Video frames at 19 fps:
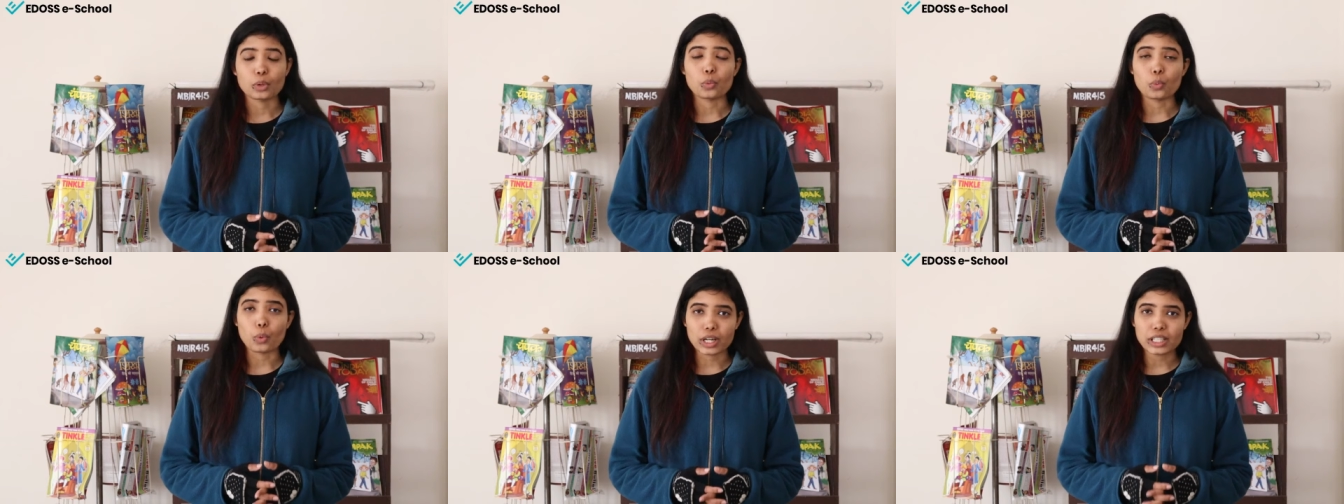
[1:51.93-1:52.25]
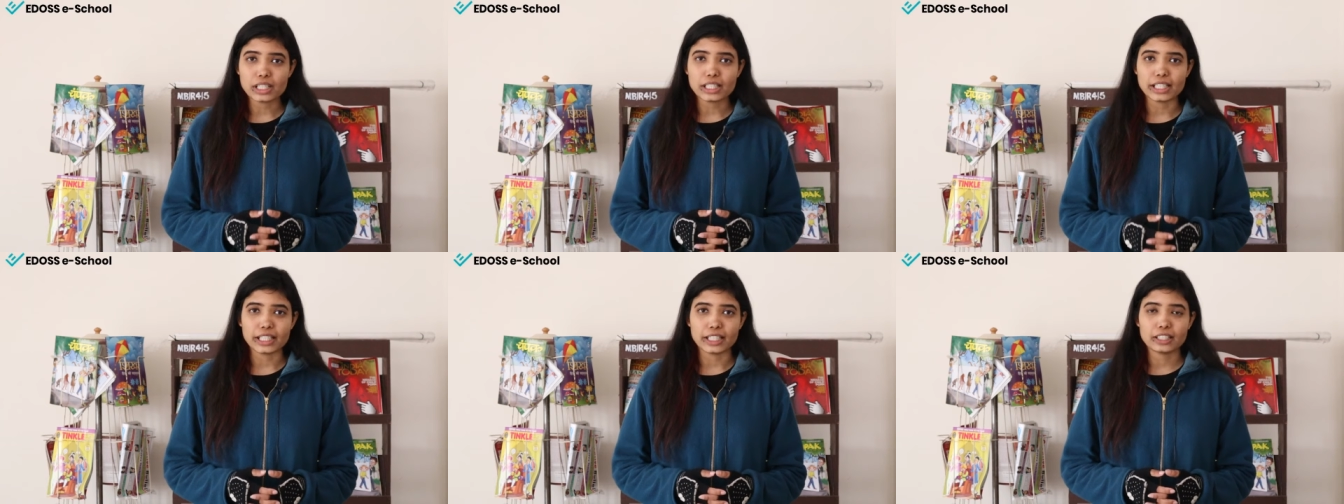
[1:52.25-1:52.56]

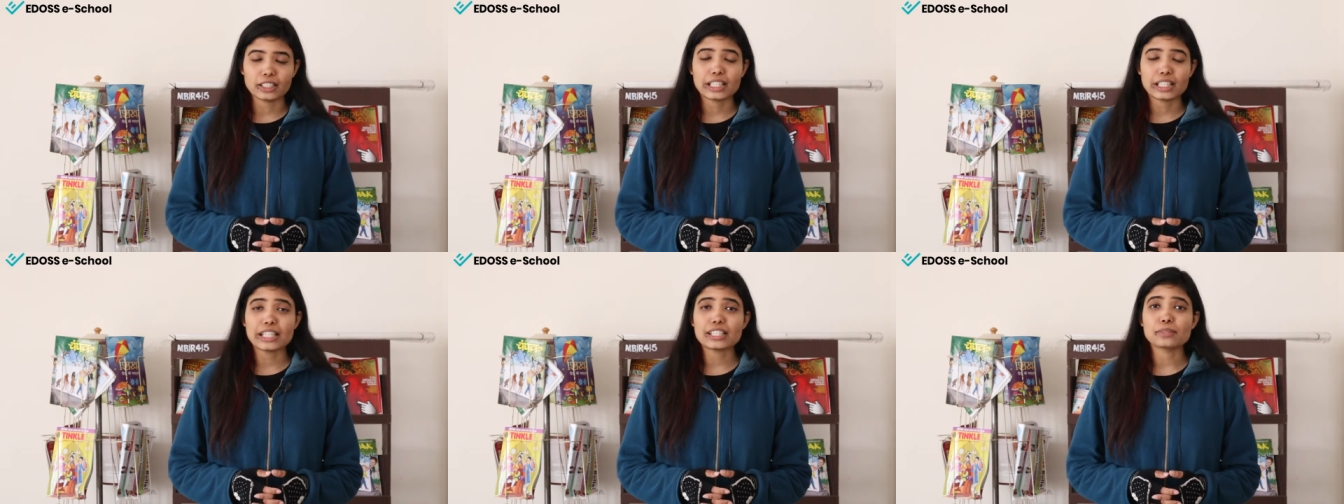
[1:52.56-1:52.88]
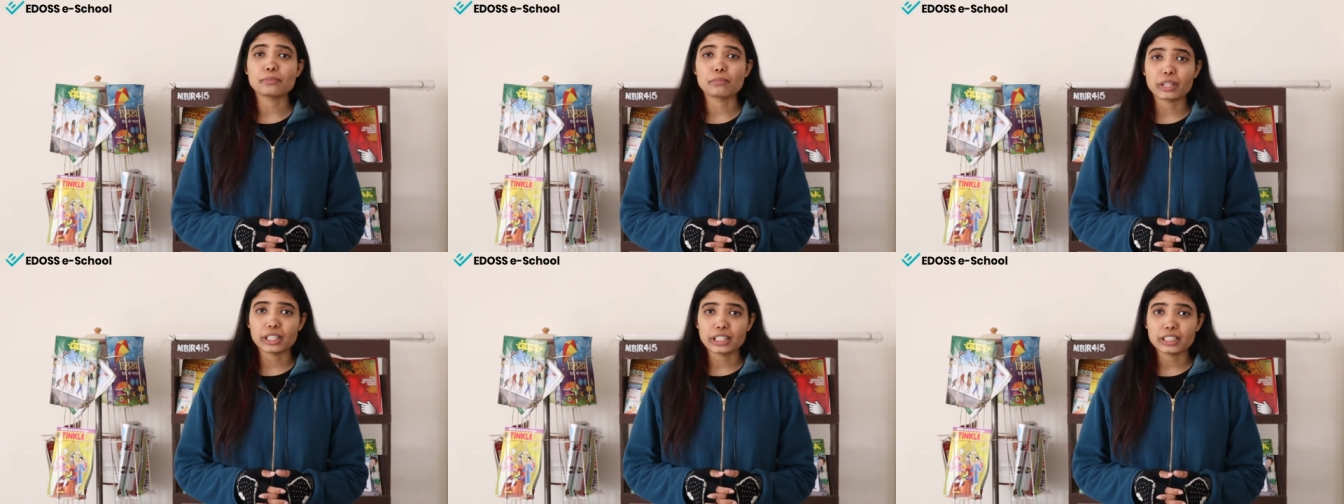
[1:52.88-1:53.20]
One day
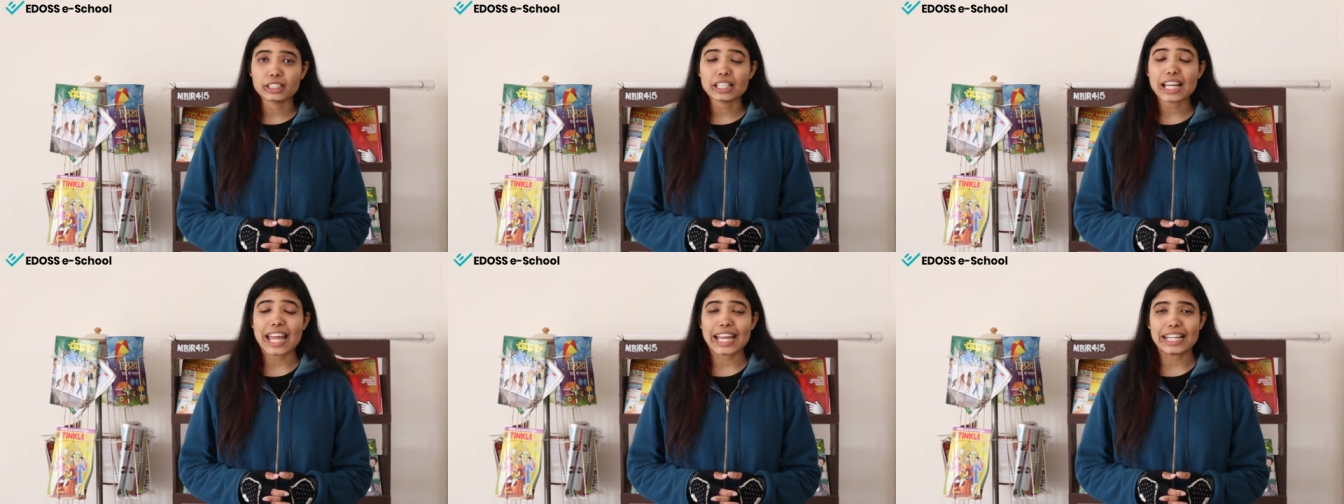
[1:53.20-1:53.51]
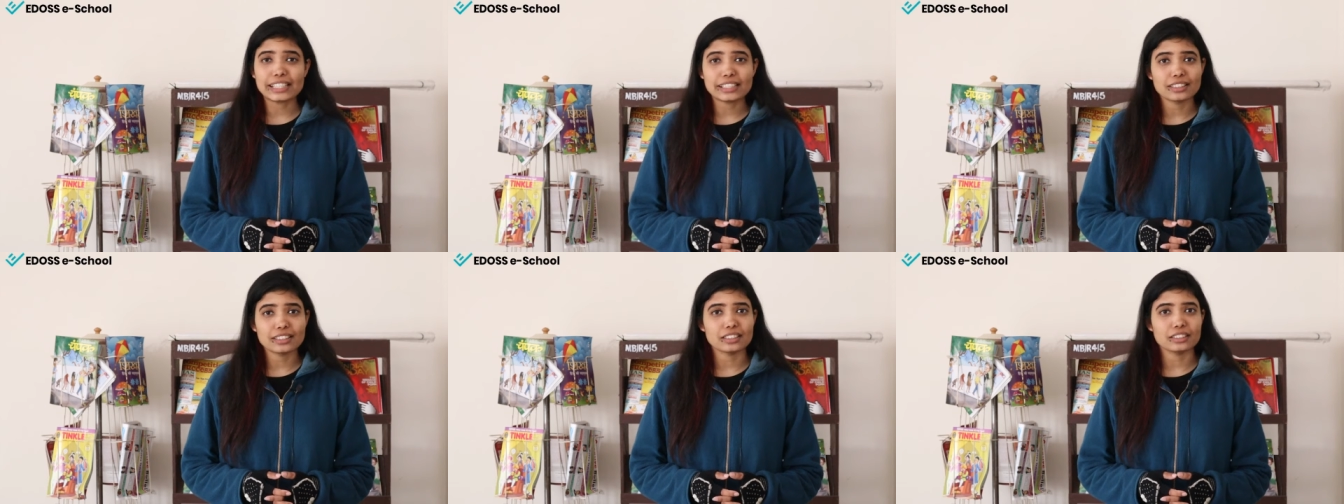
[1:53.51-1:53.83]
his mother
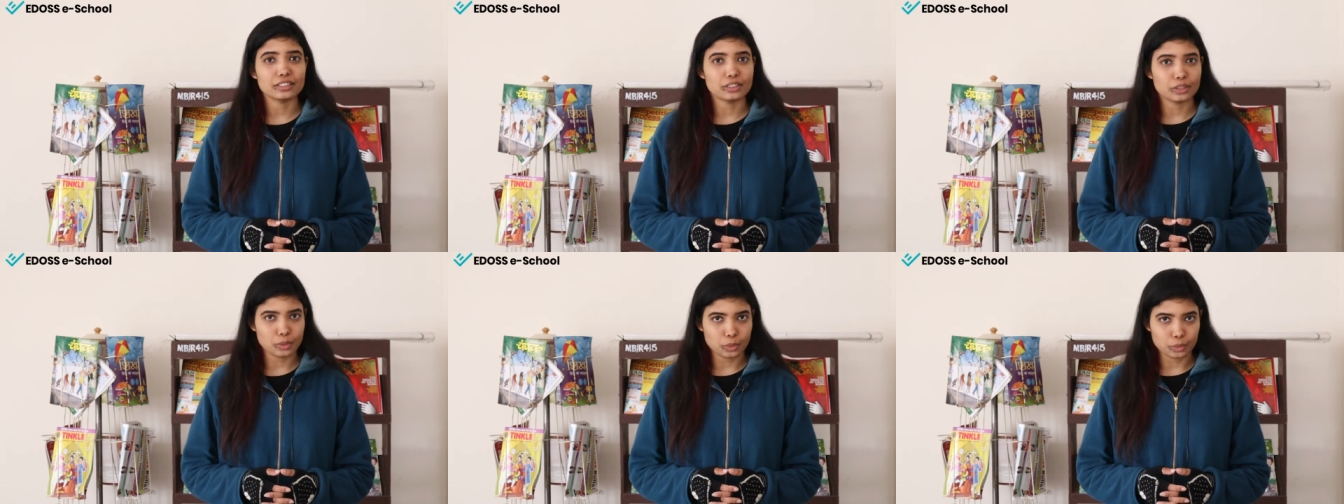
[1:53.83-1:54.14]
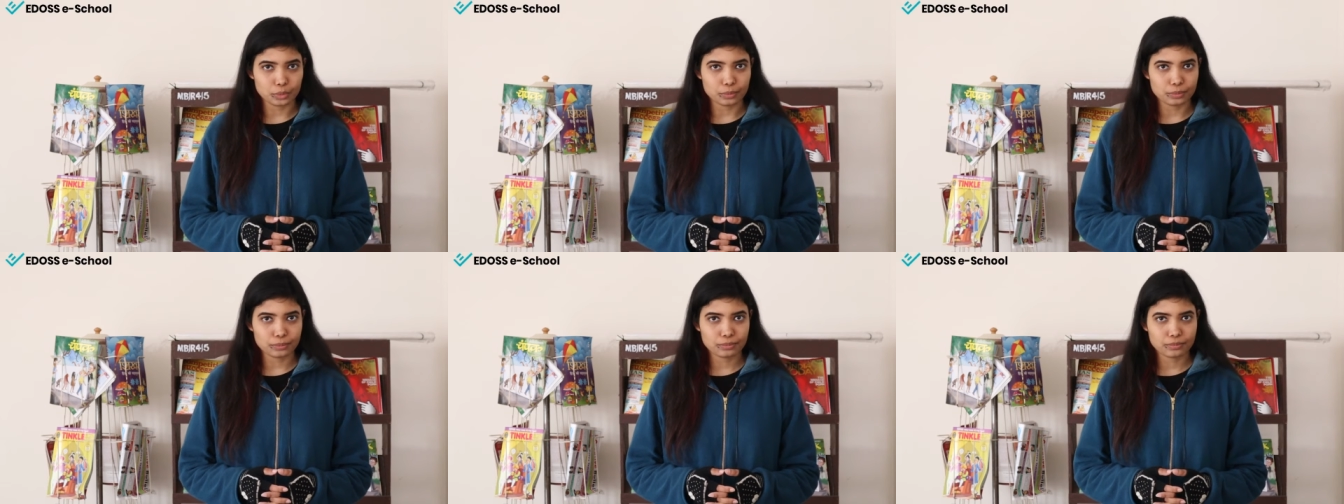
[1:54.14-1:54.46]
entered the
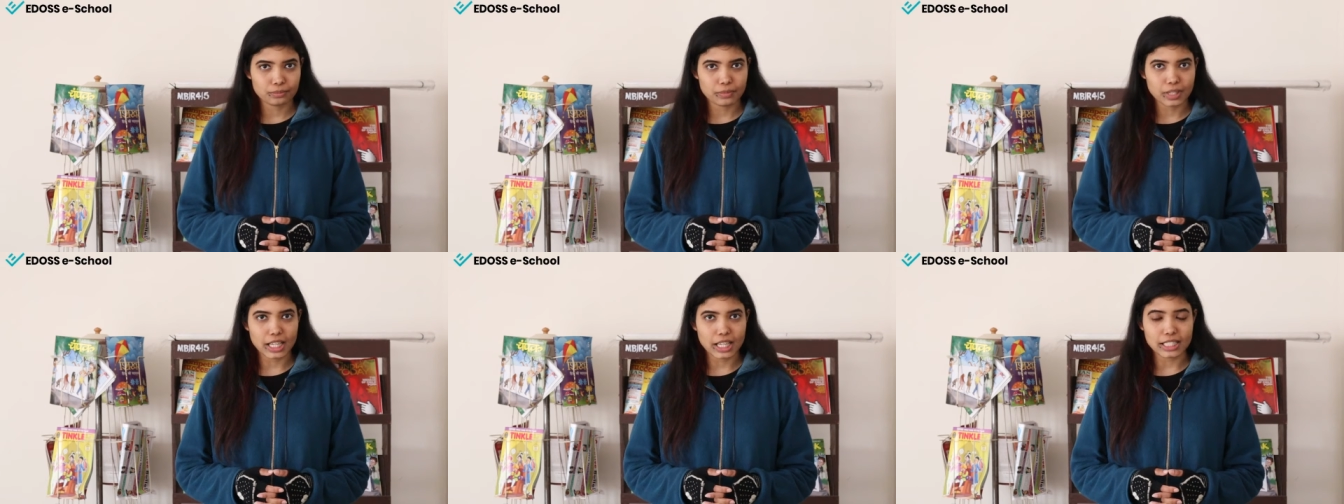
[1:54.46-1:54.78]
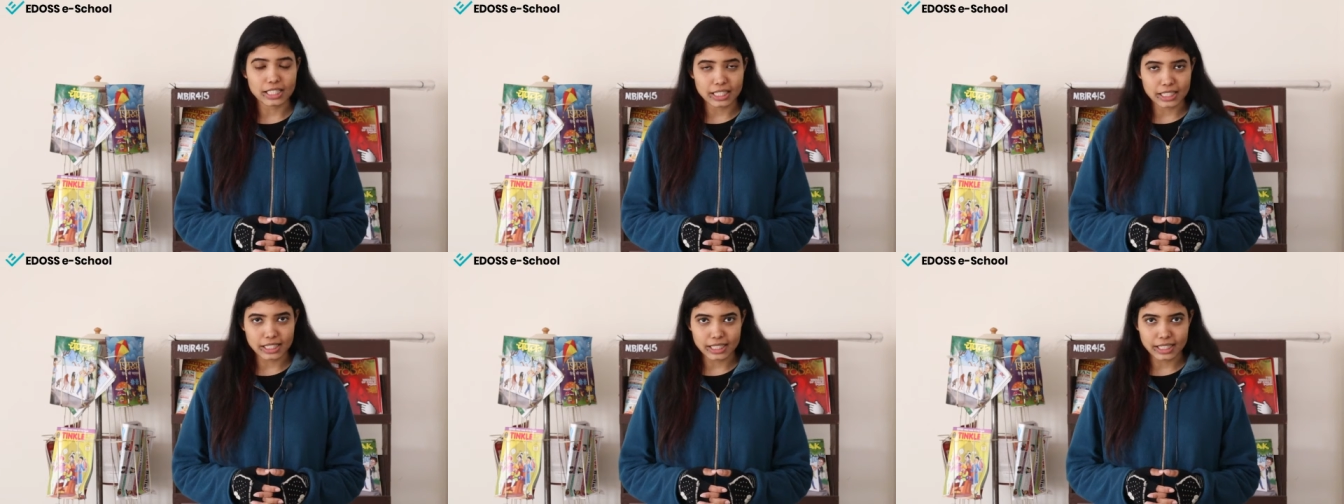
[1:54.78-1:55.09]
room
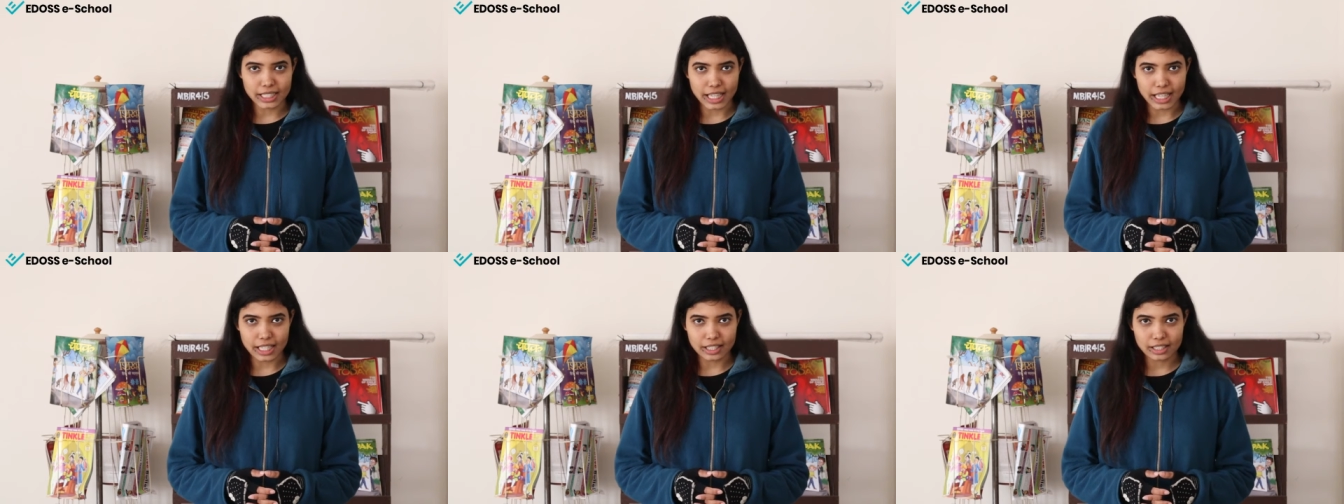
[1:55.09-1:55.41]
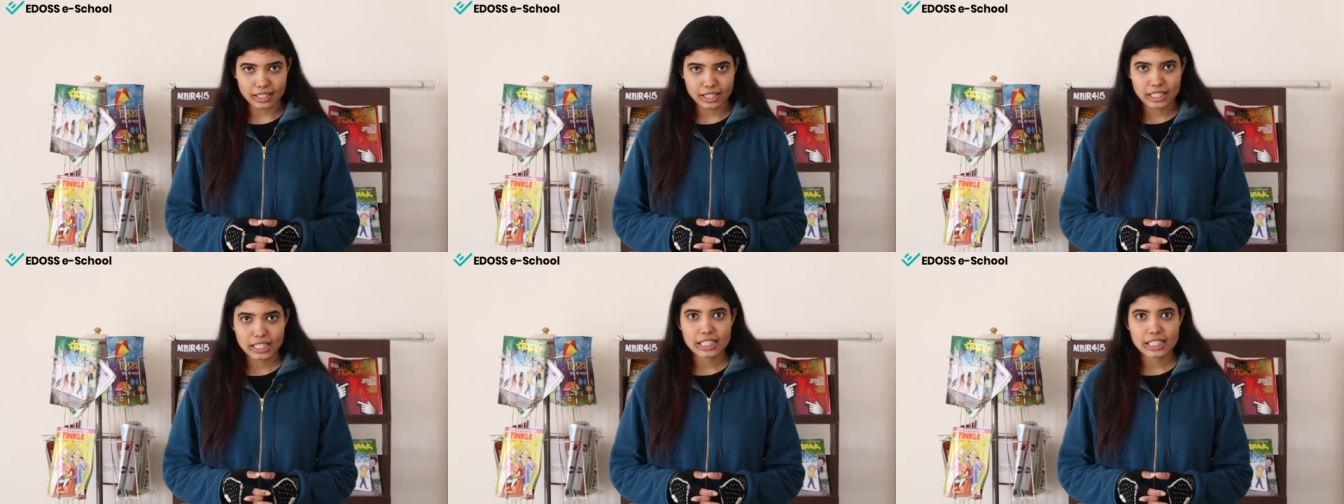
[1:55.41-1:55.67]
and she said,